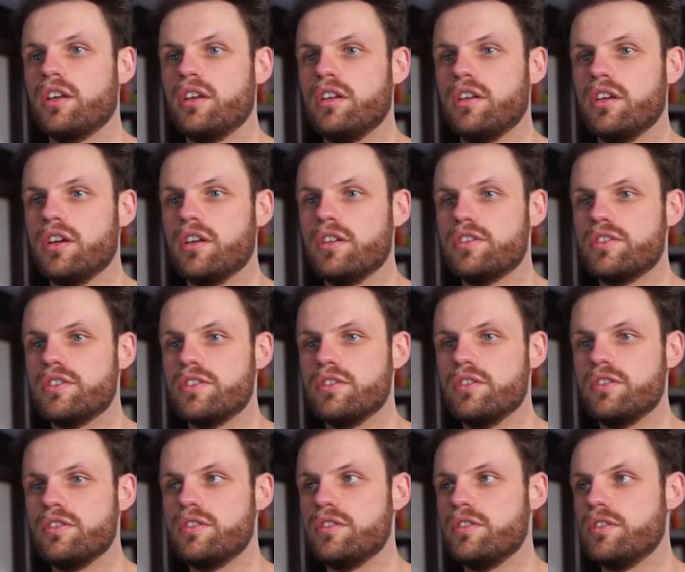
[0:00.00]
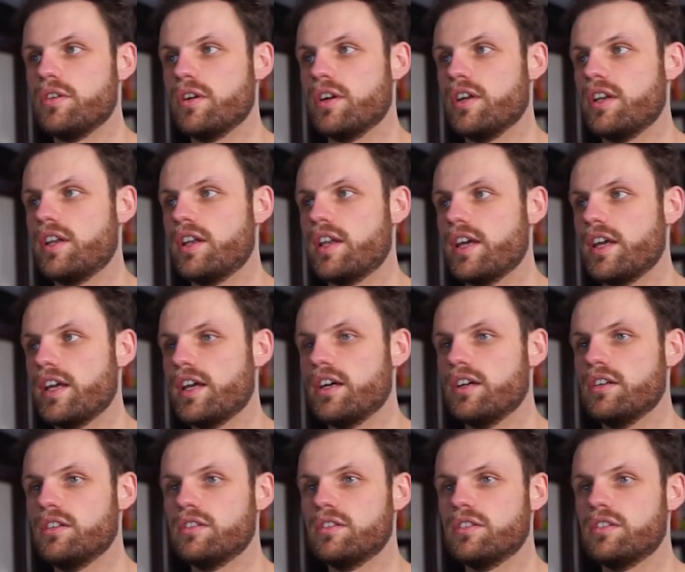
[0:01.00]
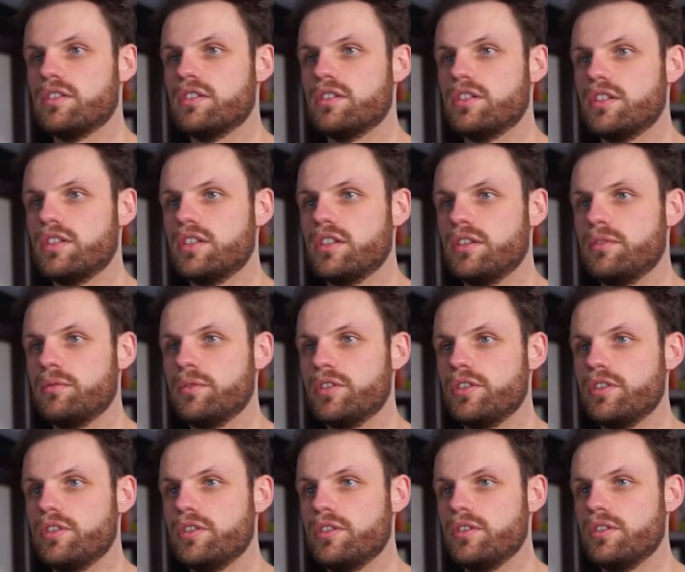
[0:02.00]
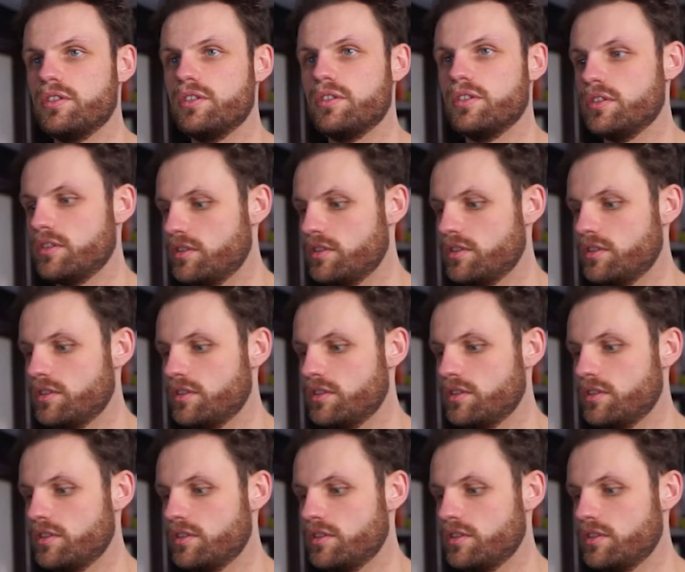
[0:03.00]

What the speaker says: go to new guide layout and then we'll do